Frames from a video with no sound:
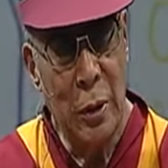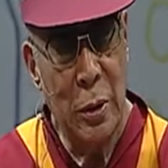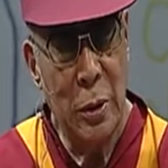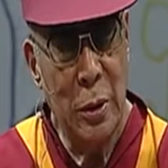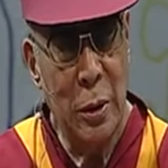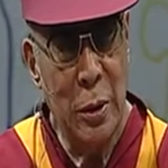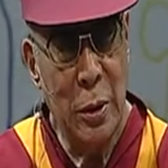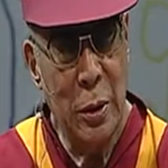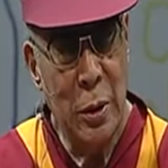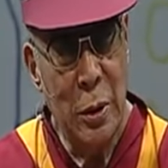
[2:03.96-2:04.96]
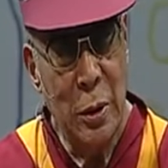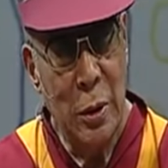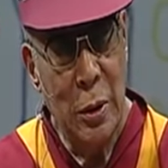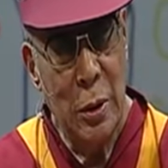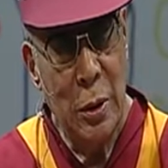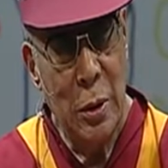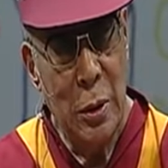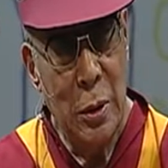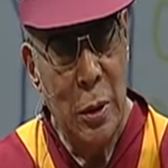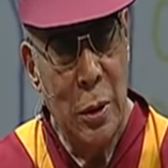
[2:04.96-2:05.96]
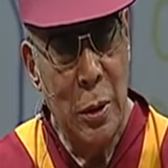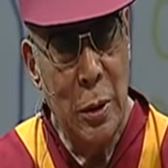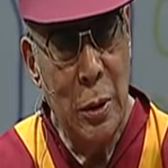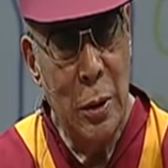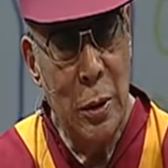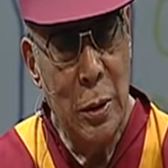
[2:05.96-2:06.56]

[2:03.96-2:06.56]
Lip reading: No one is speaking in this clip.